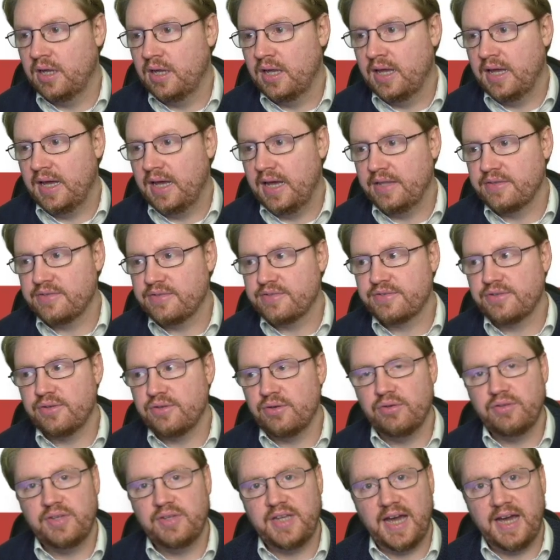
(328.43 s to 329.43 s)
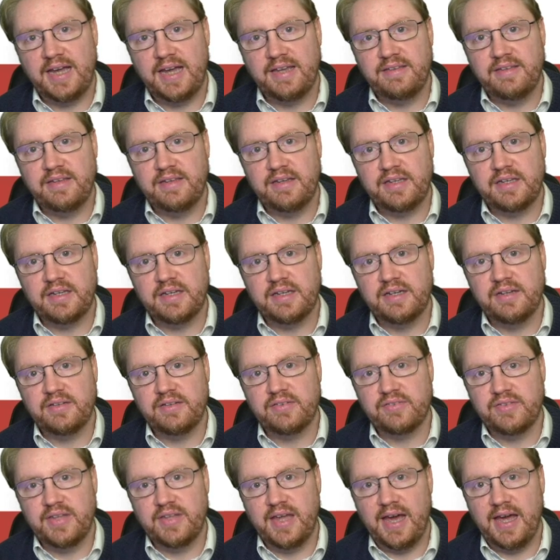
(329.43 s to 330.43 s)
And so the idea here
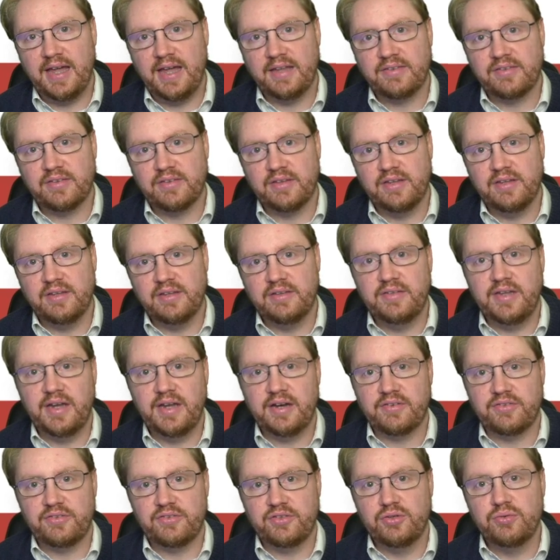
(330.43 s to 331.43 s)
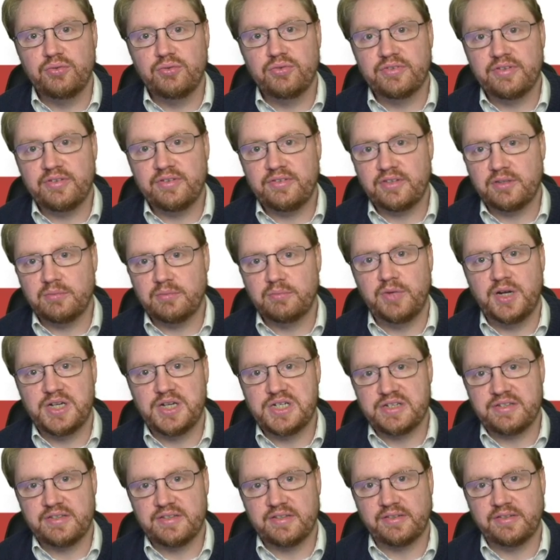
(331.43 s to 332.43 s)
is that there's new system
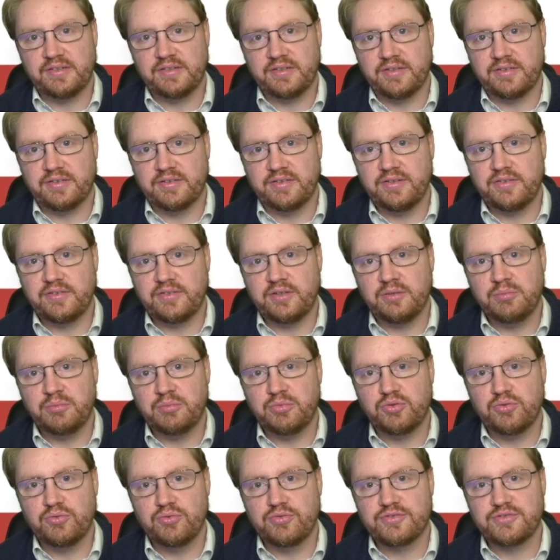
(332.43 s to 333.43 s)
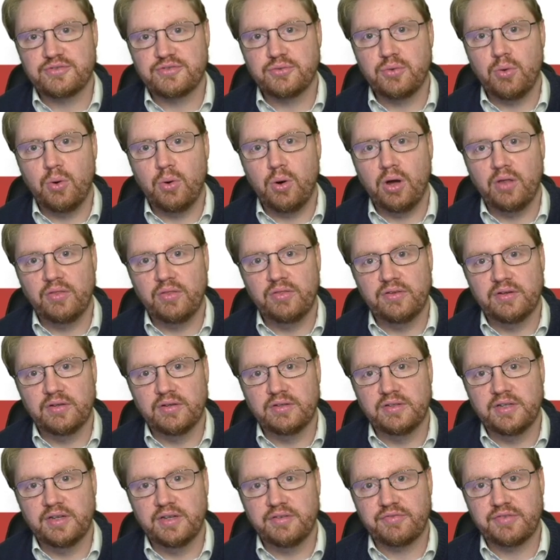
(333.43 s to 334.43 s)
registers in the system to store the
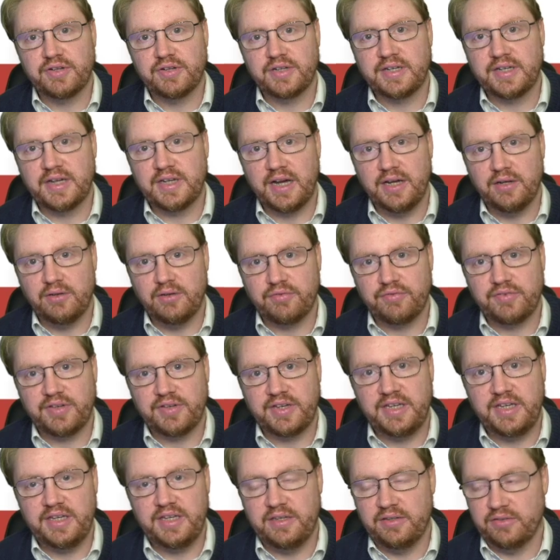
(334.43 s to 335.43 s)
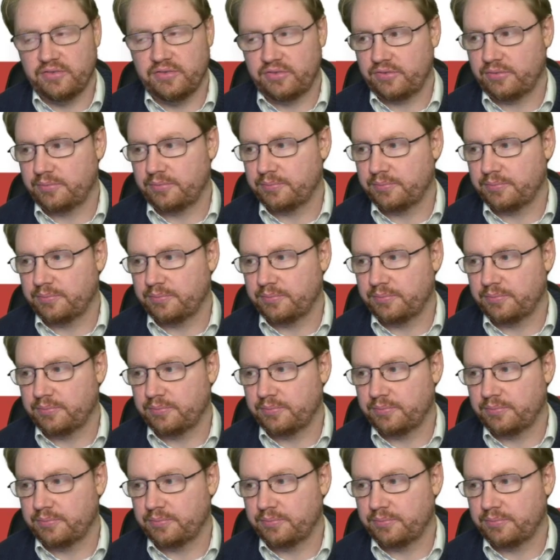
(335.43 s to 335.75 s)
different kind of keys.